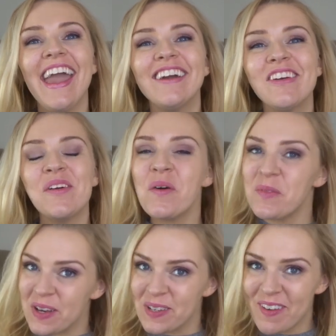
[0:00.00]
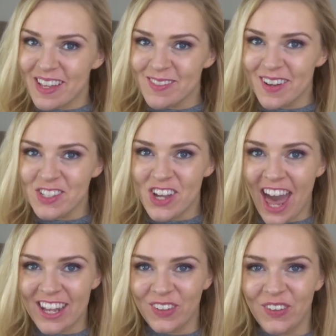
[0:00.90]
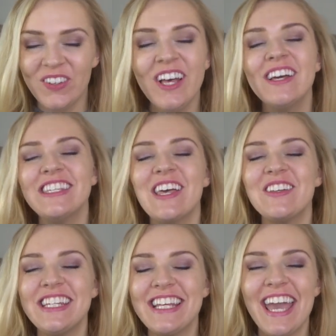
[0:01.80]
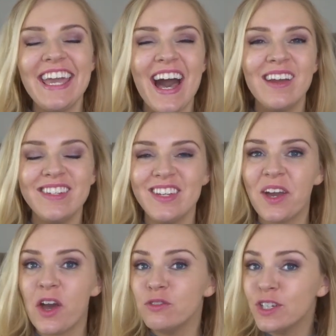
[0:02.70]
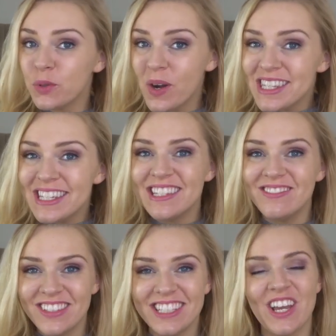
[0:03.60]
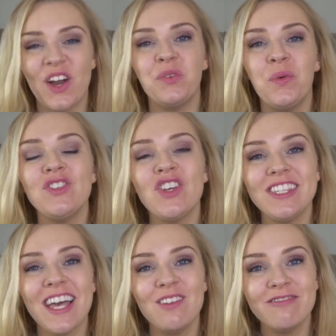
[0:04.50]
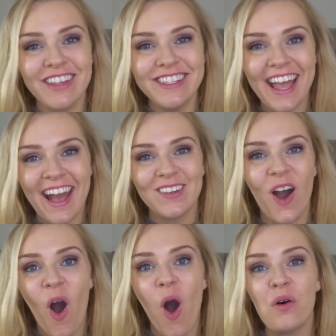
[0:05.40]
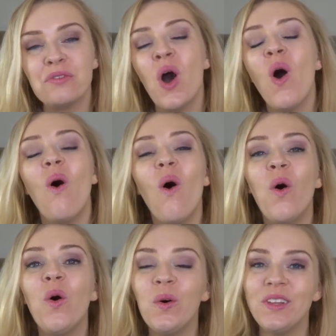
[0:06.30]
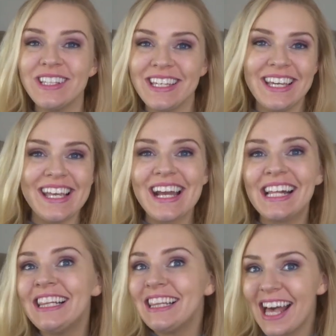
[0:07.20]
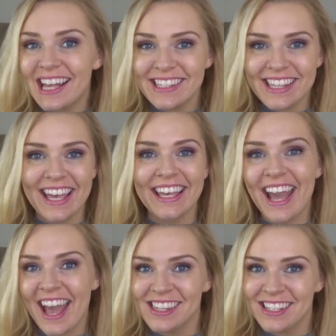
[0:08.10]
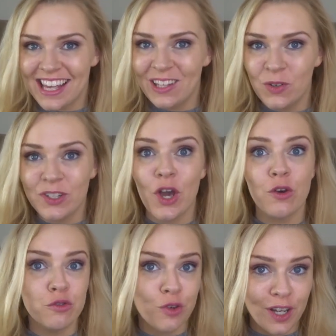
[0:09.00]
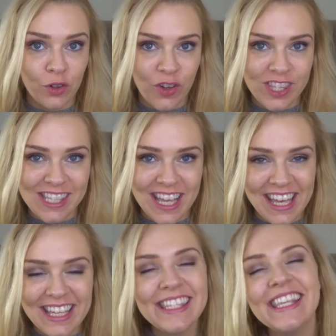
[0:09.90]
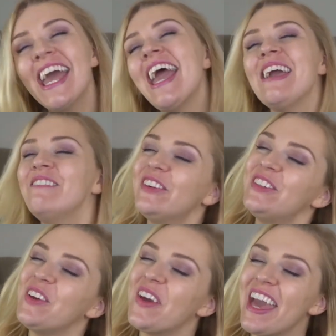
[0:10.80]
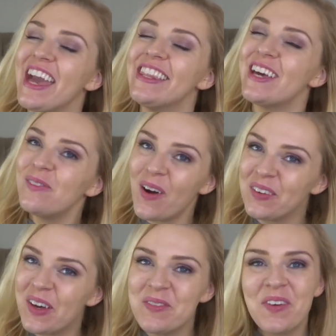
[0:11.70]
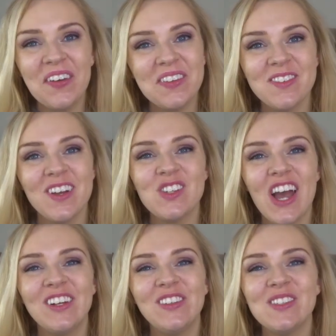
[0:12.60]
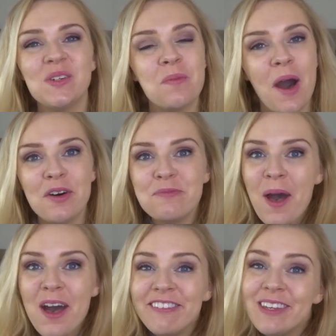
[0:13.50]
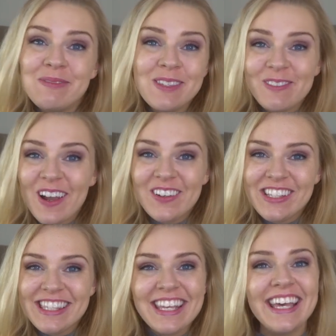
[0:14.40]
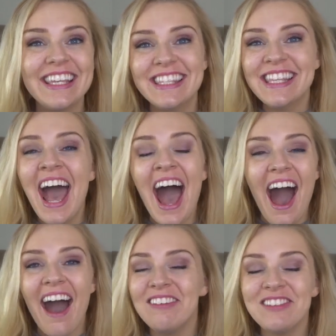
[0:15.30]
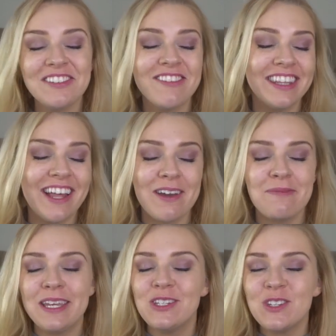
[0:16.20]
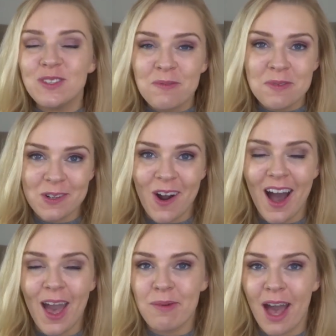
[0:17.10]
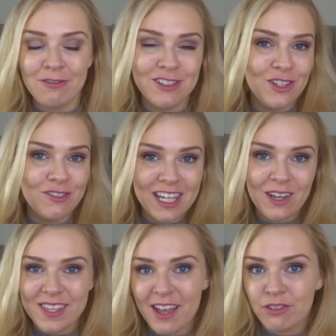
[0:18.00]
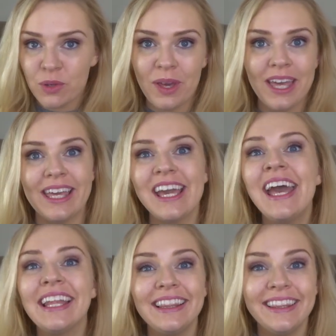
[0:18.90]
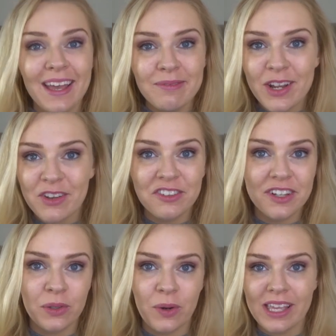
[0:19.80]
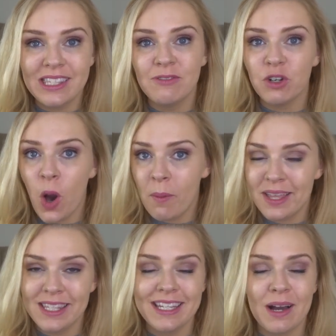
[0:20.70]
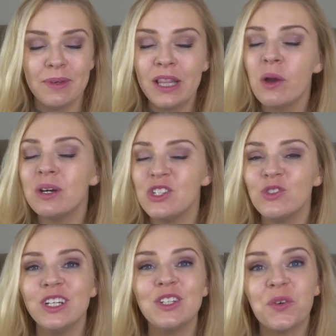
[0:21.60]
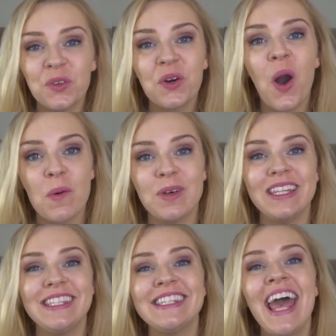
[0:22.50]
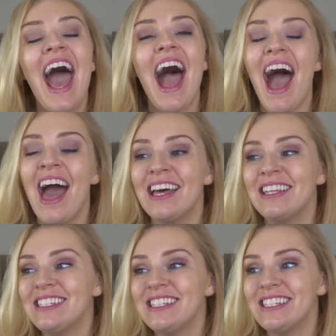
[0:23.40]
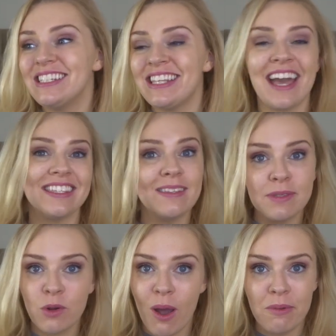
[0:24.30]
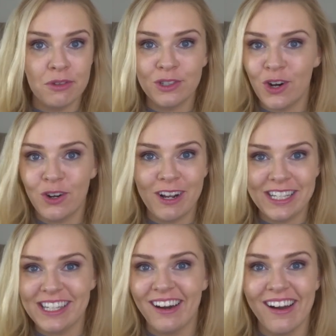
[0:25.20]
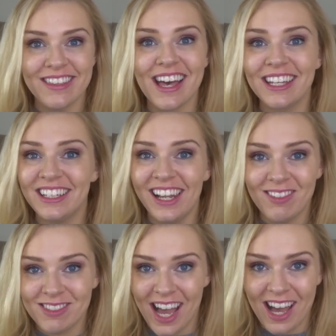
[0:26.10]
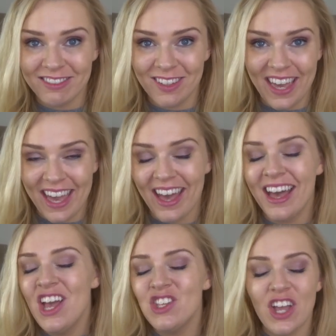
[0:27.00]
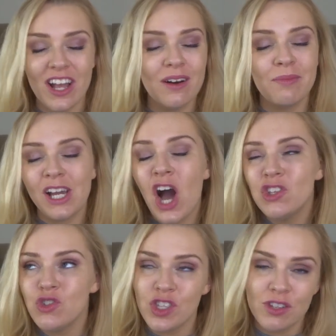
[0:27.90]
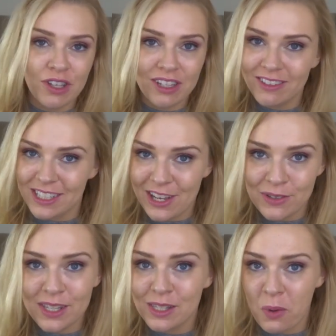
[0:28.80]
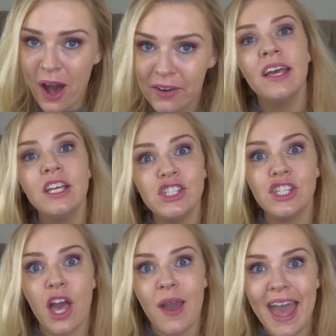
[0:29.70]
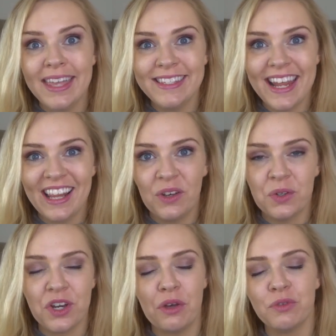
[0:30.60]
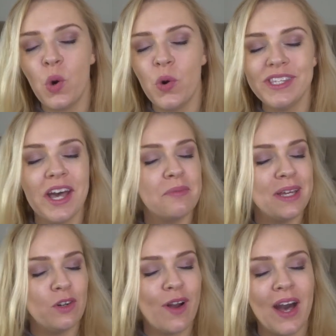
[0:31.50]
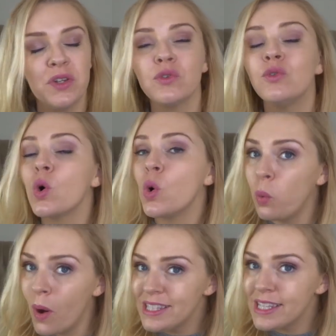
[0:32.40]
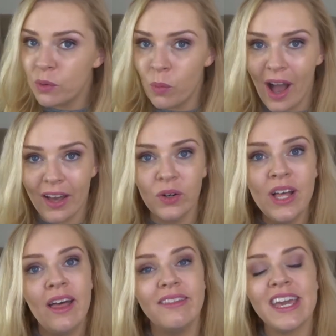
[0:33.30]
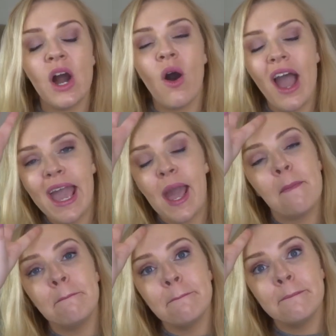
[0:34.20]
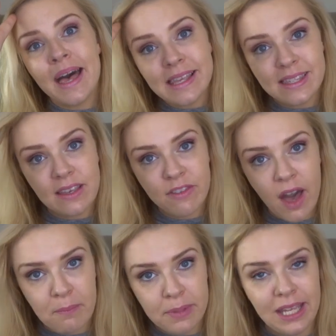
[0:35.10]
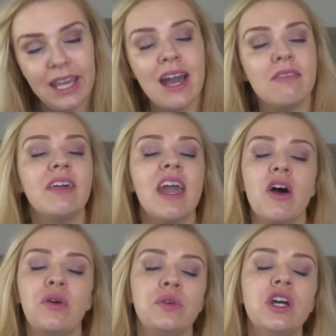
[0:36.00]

everyone, welcome back to my channel. So today I'm doing a requested video, which is a rundown of all the classic Estee Lauder fragrances. If you're new here, then welcome to my channel. It's all about perfumes, fragrances. If you're a fan like me, do subscribe. I have new videos every week. Let me know your requests for comments down below. I do read all your comments. And yeah, subscribe if you're not already, guys. I'd love to have you here. Check out my hundreds of other videos as well. So Estee Lauder, of course, have been around for quite a while. They are a massive company and they own